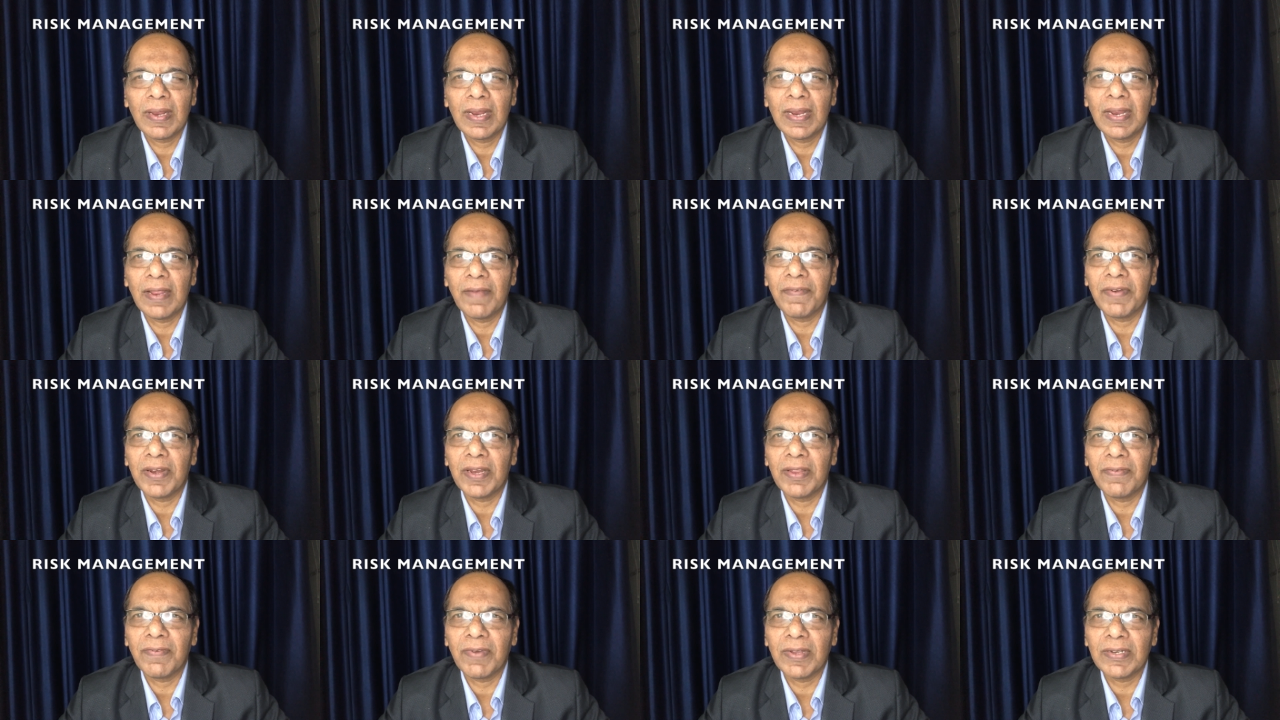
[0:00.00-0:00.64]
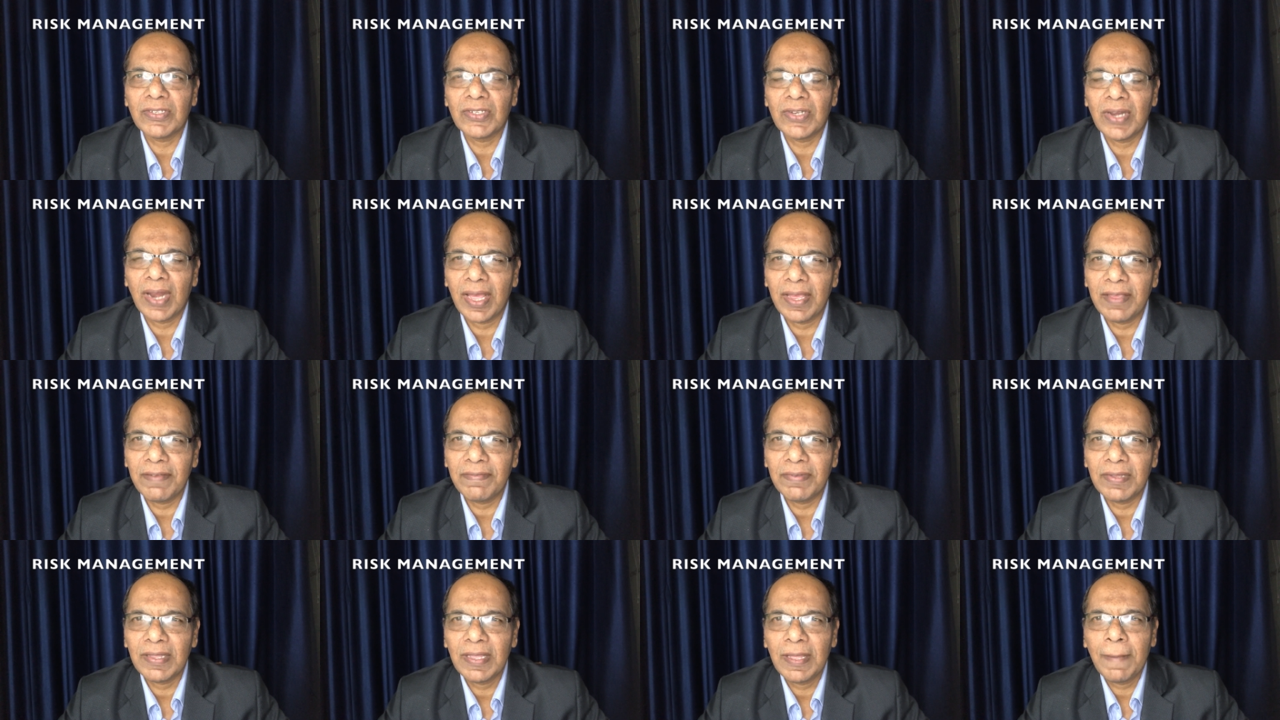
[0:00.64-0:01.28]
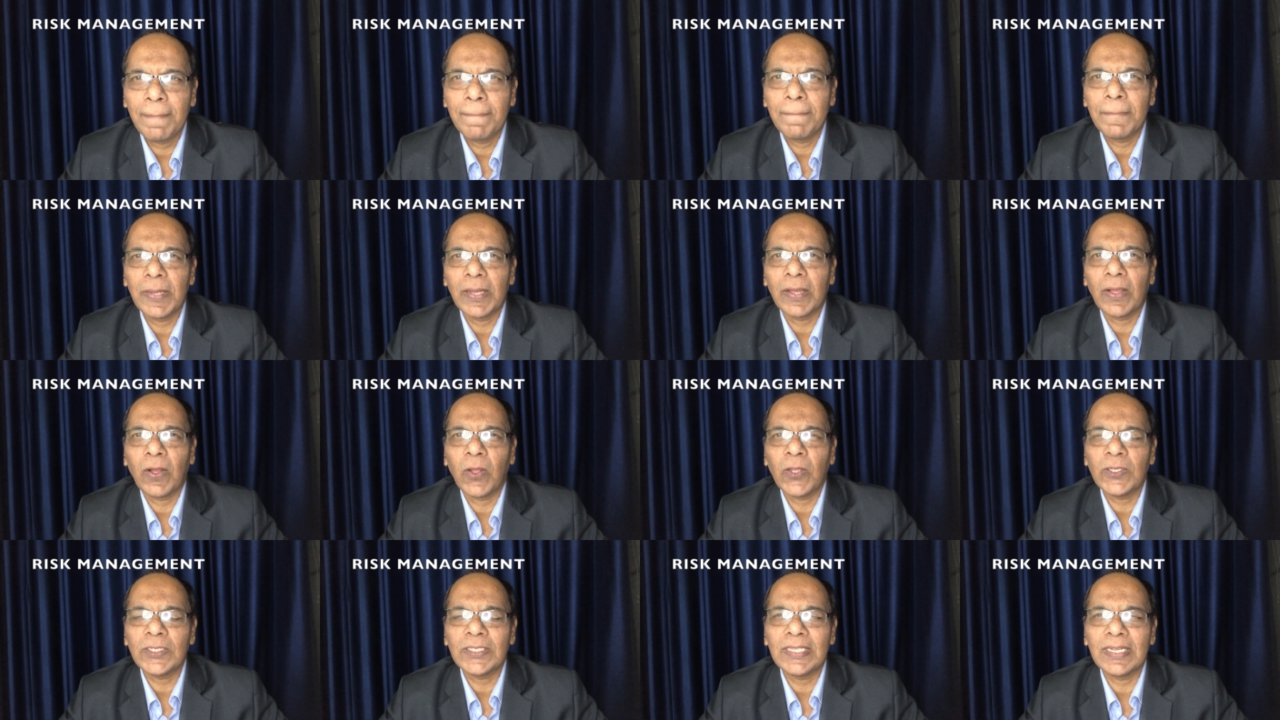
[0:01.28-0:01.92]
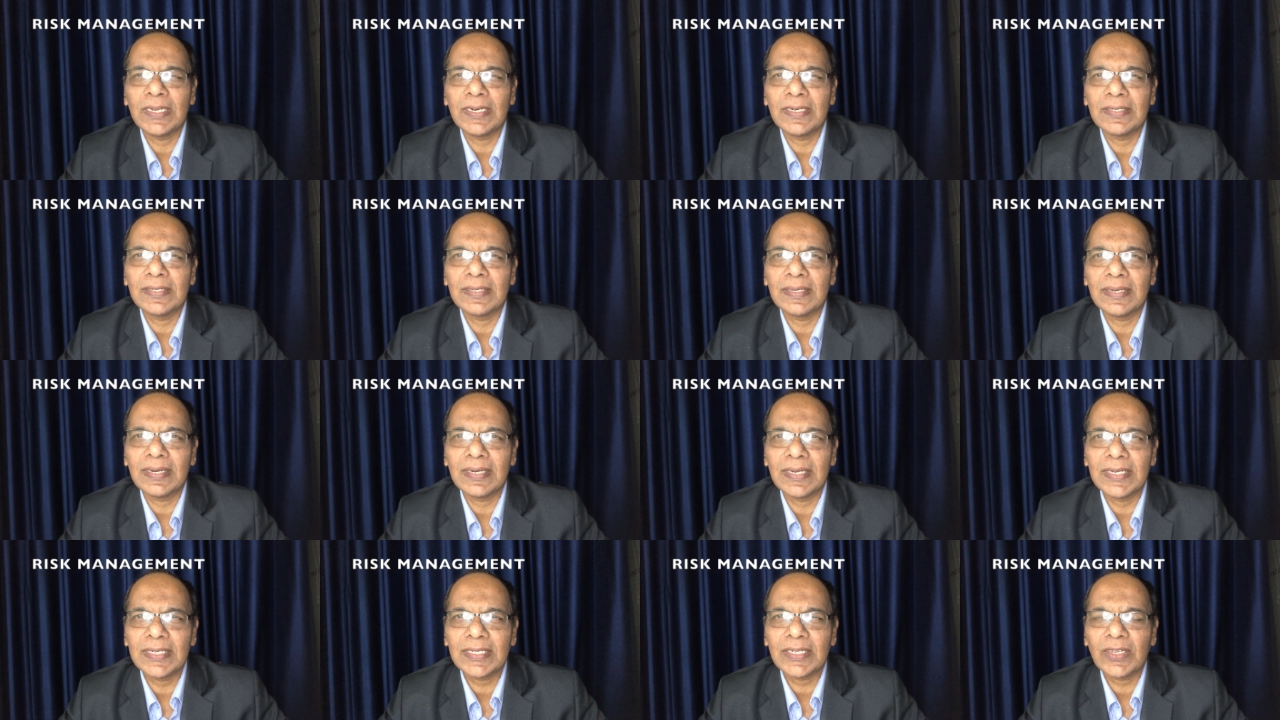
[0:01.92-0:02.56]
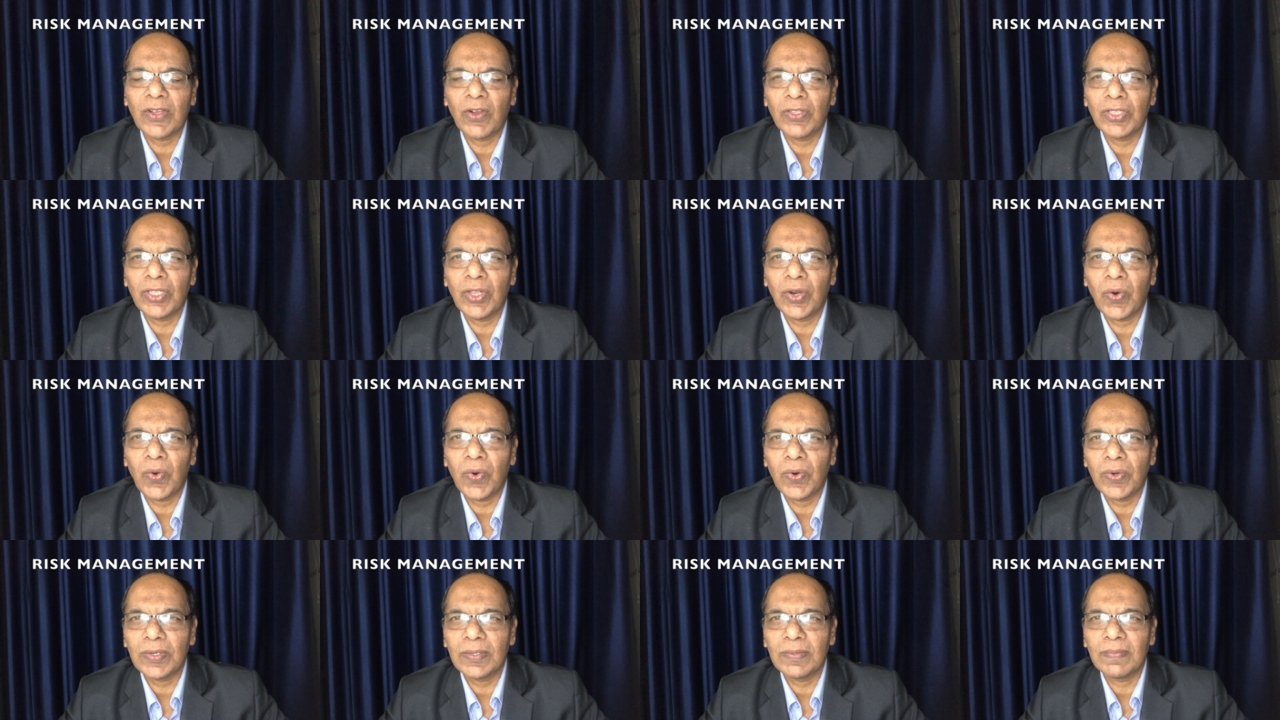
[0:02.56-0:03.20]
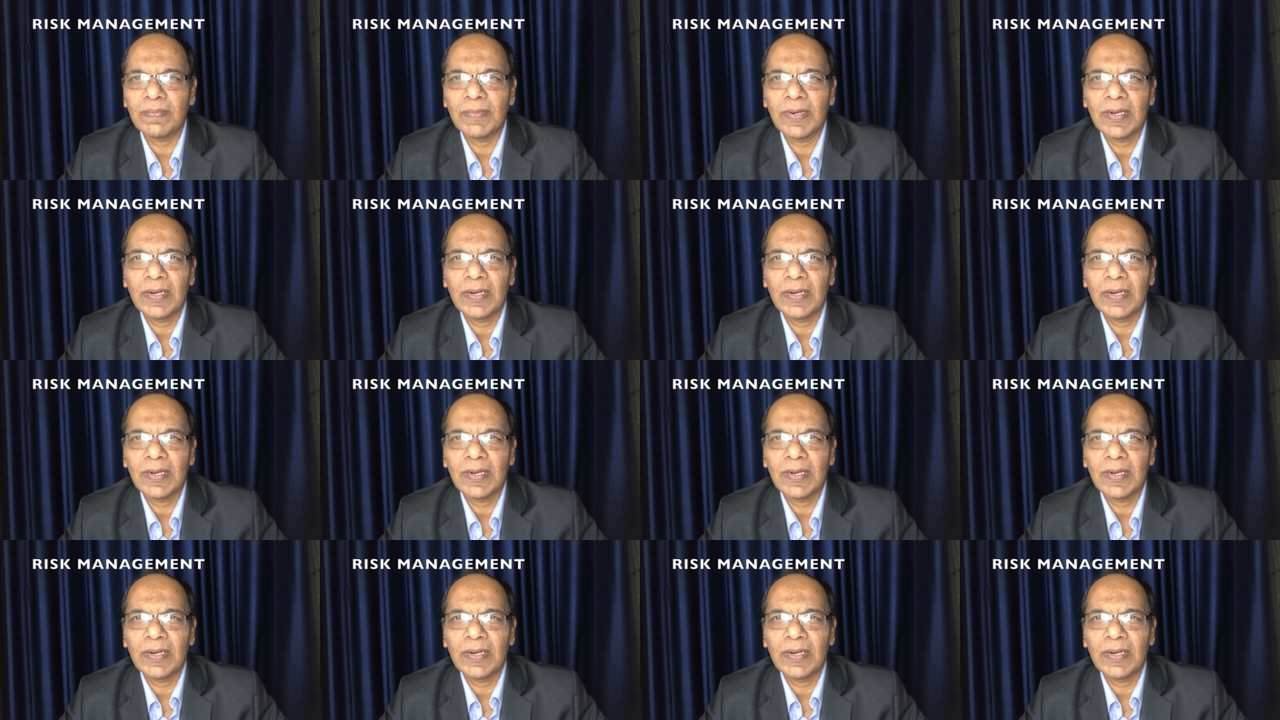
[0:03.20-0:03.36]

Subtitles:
everyone's life because there is risk on the road,